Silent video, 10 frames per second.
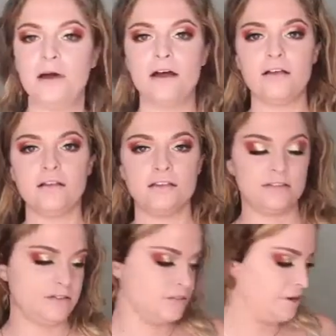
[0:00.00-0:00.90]
palette.
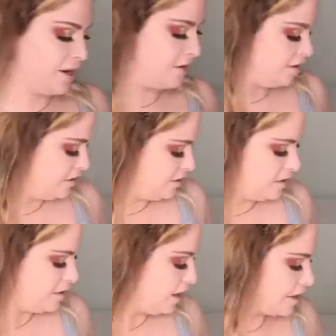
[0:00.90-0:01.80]
This is great.
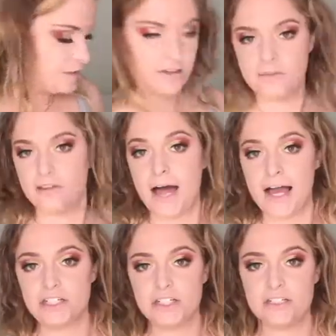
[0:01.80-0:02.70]
I love the
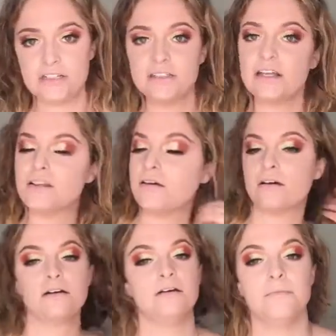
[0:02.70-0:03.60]
lashes. They
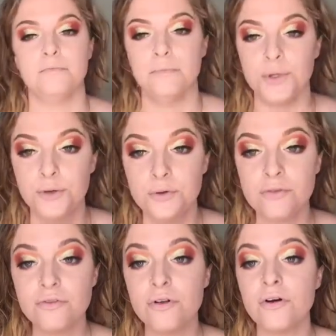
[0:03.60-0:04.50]
look
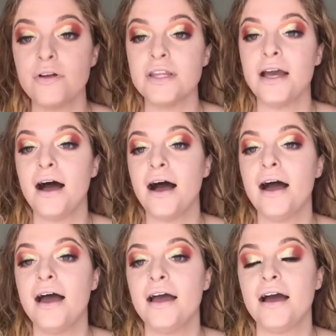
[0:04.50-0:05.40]
beautiful on the
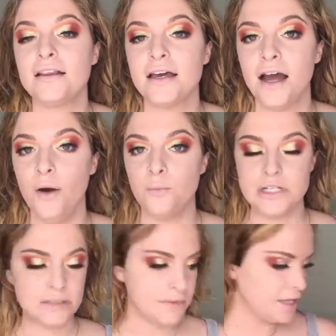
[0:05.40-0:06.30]
eye. I like how
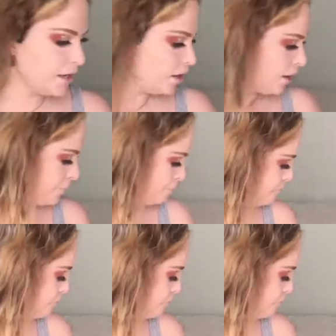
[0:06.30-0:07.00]
wispy they are.